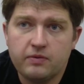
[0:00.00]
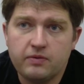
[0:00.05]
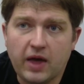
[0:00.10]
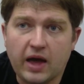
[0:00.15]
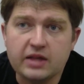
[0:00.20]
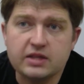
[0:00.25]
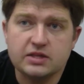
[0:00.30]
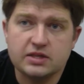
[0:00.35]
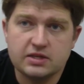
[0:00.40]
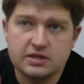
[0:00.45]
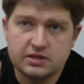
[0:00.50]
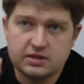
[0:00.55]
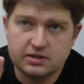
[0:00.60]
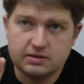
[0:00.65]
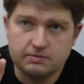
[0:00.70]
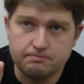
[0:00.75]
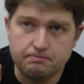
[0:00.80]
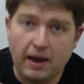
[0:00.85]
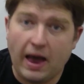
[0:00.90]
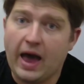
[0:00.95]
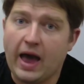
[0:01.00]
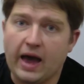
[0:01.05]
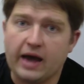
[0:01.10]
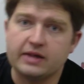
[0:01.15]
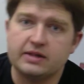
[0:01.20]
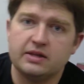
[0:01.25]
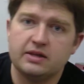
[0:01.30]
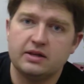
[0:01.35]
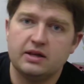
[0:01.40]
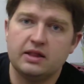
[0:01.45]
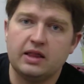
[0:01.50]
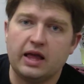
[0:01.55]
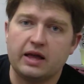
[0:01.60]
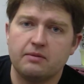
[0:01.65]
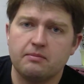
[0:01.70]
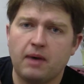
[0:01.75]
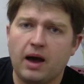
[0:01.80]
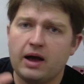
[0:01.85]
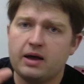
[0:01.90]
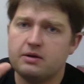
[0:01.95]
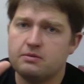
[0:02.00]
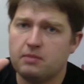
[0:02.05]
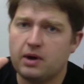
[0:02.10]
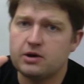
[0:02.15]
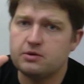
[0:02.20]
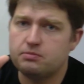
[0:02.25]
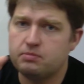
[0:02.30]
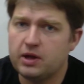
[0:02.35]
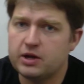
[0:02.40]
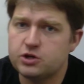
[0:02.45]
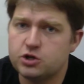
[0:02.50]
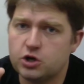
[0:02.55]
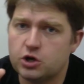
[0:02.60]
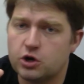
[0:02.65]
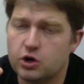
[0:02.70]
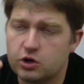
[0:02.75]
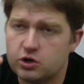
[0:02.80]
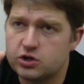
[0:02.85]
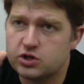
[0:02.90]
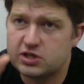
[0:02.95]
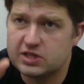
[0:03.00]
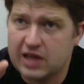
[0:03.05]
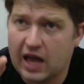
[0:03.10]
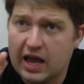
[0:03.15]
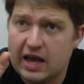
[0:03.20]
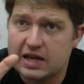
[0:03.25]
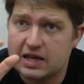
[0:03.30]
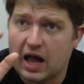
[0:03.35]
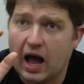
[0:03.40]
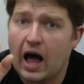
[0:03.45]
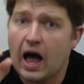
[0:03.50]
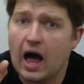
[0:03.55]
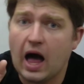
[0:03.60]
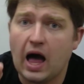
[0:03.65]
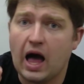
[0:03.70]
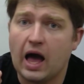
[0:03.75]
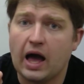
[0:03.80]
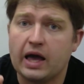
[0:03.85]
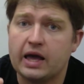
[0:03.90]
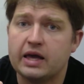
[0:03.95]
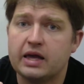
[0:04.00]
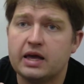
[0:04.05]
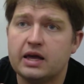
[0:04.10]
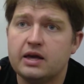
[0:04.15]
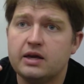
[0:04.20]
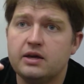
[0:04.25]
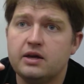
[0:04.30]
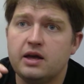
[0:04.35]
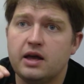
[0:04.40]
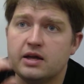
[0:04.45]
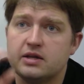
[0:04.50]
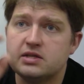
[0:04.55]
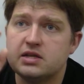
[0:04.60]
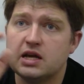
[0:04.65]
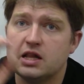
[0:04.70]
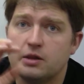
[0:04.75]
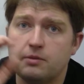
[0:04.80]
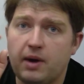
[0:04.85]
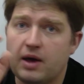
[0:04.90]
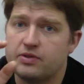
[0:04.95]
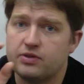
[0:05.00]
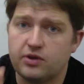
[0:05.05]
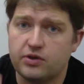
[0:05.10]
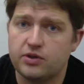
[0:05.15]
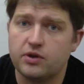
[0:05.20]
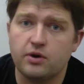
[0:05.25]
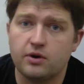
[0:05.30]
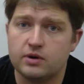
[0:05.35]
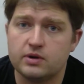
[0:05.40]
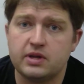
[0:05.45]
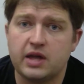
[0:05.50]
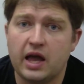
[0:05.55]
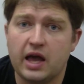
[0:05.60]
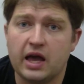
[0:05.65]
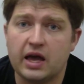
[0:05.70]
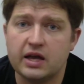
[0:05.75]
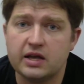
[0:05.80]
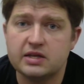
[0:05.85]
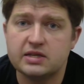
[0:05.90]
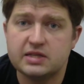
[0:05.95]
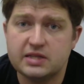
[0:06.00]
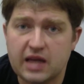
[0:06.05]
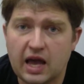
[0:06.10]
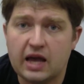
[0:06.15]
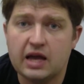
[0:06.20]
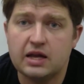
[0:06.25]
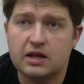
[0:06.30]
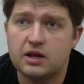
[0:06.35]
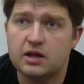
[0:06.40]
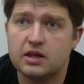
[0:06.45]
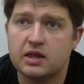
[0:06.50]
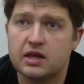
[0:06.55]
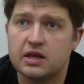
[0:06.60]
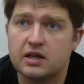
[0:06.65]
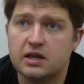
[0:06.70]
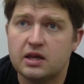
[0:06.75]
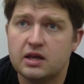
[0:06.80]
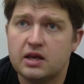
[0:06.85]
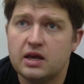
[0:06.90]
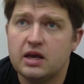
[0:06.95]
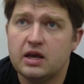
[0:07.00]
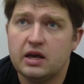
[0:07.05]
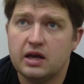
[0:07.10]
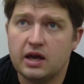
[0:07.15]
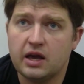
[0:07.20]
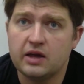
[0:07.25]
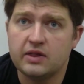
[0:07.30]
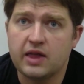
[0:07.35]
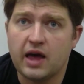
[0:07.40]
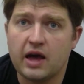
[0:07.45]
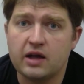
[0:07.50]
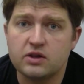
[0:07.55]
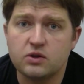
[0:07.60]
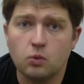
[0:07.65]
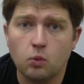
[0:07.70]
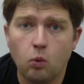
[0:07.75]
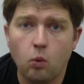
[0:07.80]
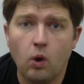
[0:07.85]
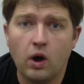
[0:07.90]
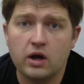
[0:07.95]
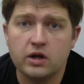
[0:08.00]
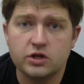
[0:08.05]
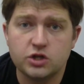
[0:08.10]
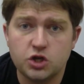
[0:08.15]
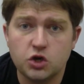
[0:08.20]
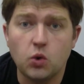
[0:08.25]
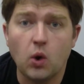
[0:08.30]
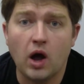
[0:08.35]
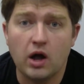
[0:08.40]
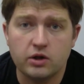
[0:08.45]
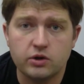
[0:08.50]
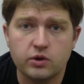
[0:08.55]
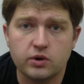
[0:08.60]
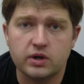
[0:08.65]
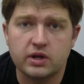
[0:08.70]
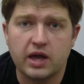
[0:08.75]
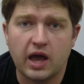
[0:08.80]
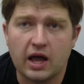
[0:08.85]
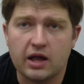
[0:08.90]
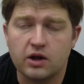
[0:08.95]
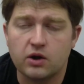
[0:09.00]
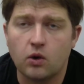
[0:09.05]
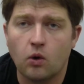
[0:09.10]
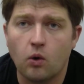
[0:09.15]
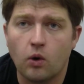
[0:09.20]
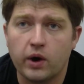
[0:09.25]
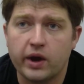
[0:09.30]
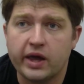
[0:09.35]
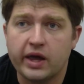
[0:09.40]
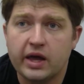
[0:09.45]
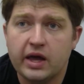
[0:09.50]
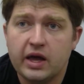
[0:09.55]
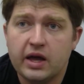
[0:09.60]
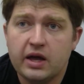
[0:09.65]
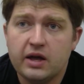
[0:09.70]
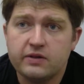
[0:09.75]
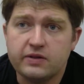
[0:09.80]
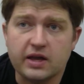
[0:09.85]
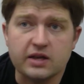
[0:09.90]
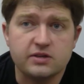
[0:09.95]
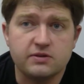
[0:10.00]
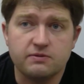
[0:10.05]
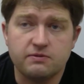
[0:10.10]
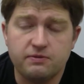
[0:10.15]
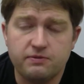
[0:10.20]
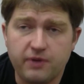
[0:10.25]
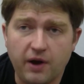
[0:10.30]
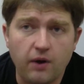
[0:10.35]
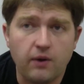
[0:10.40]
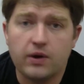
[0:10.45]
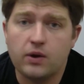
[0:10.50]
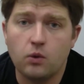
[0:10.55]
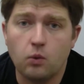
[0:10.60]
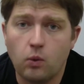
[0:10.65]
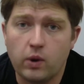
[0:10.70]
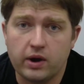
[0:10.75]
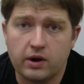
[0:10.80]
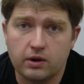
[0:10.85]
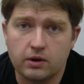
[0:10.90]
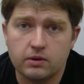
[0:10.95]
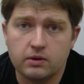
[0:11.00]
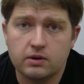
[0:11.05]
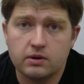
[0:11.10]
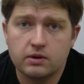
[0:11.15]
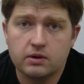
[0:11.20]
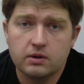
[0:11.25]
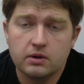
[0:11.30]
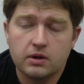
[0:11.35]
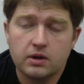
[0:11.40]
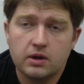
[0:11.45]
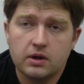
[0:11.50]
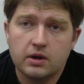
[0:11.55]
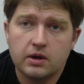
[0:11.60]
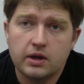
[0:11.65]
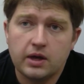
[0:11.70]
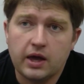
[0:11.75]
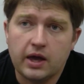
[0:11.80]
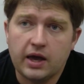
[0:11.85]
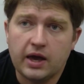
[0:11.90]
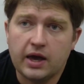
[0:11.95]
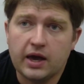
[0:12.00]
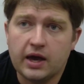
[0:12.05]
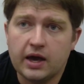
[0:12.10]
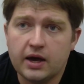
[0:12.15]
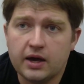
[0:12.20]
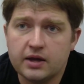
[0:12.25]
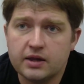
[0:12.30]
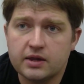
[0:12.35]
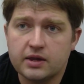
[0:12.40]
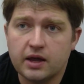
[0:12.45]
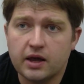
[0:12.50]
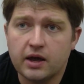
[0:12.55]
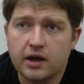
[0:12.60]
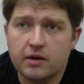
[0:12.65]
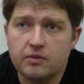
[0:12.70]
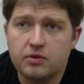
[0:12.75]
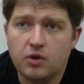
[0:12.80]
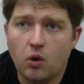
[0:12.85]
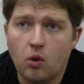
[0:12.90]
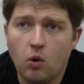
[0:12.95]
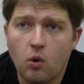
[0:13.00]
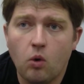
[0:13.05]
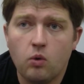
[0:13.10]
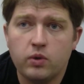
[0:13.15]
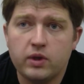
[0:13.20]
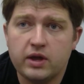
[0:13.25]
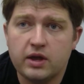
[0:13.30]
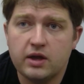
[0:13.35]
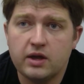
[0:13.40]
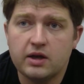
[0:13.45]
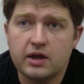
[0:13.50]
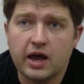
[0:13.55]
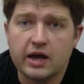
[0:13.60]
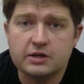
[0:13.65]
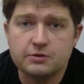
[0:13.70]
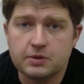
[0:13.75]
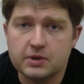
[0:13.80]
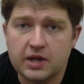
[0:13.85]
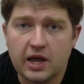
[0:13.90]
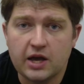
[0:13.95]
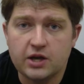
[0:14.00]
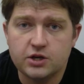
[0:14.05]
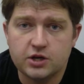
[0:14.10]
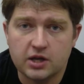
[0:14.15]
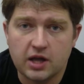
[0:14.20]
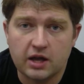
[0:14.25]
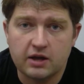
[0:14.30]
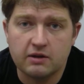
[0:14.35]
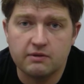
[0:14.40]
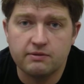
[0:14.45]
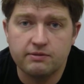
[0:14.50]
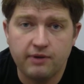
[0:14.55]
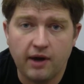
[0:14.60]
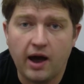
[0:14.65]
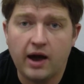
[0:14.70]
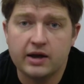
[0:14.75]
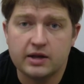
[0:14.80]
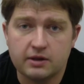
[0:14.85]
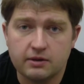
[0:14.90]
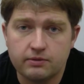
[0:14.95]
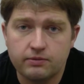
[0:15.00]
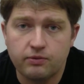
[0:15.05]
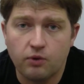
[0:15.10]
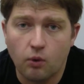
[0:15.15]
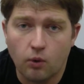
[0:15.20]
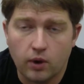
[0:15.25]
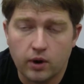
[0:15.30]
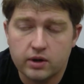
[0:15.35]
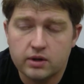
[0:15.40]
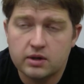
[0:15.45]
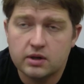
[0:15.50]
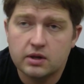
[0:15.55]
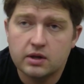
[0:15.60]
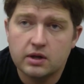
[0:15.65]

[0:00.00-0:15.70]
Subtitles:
that's bad. Like my blood sugar stayed high until about the third day. It stayed in that 200 category. That's very weird. And the only explanation I can find for it